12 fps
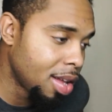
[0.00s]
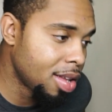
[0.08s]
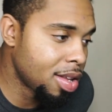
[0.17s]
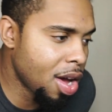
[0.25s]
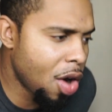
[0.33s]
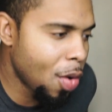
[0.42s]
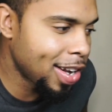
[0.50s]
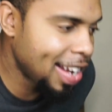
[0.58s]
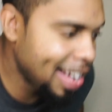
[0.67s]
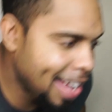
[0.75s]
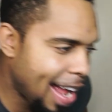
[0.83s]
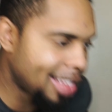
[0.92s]
Yo, and
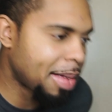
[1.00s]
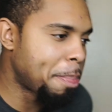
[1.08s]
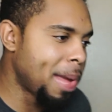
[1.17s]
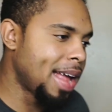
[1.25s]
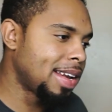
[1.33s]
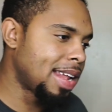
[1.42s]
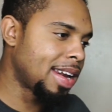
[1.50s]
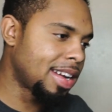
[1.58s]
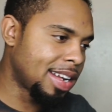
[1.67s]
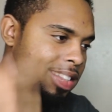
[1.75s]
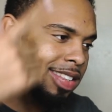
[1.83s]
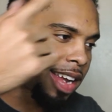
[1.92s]
then he got the bandana
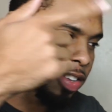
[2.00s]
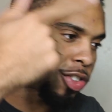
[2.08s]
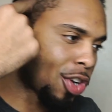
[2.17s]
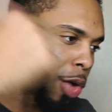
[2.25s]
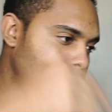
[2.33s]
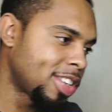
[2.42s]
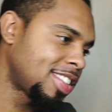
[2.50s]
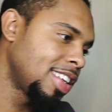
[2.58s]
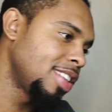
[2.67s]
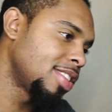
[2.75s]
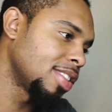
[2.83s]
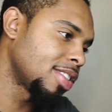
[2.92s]
that say Joyner
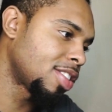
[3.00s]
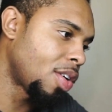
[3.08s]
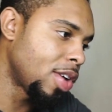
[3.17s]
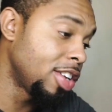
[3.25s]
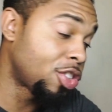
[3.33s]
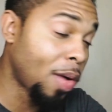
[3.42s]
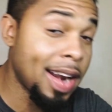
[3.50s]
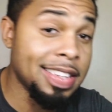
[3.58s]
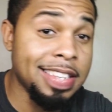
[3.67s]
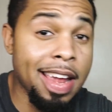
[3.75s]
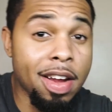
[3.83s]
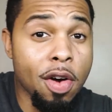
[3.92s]
Season. So he trying to
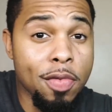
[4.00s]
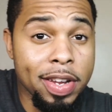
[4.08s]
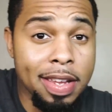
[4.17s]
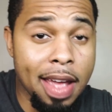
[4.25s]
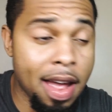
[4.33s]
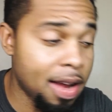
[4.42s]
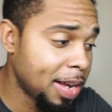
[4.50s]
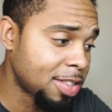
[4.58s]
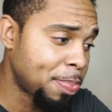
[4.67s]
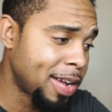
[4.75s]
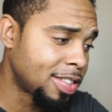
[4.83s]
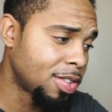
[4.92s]
take over the game.
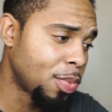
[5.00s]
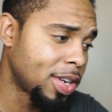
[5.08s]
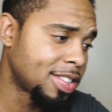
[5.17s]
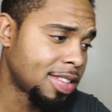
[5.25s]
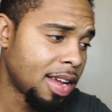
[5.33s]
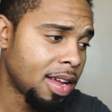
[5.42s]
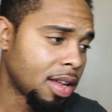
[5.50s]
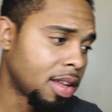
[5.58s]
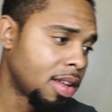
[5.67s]
That's basically what he's saying.